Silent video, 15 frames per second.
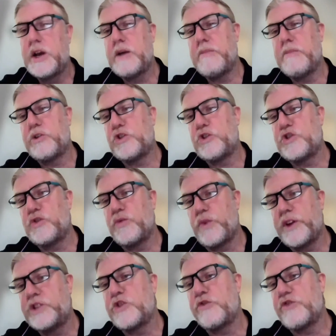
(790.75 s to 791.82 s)
but also
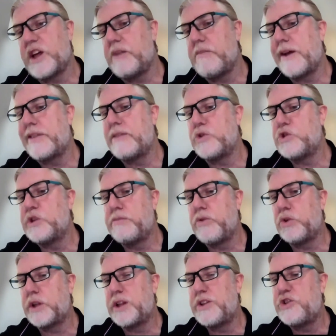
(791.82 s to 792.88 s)
which of them are the most
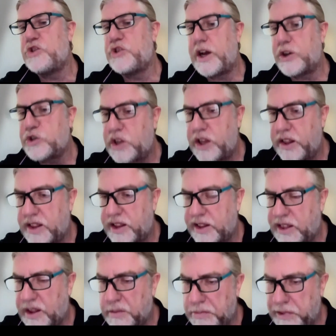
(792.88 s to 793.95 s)
important, you see actually
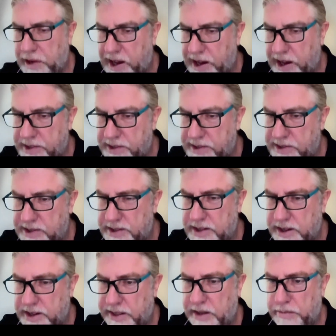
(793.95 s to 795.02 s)
that the plants
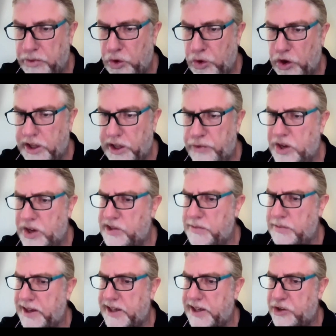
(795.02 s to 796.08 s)
and the pollen, if you can see
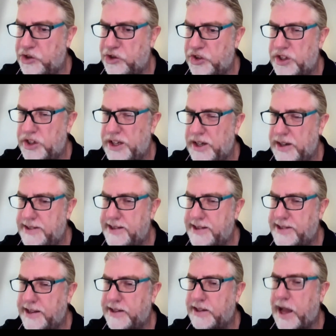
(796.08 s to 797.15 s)
my cursor, it's
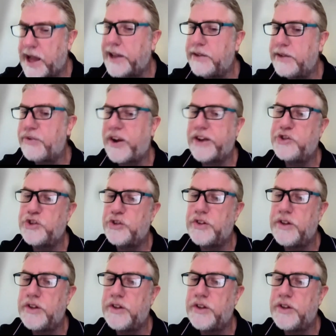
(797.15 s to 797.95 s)
just a tiny fraction.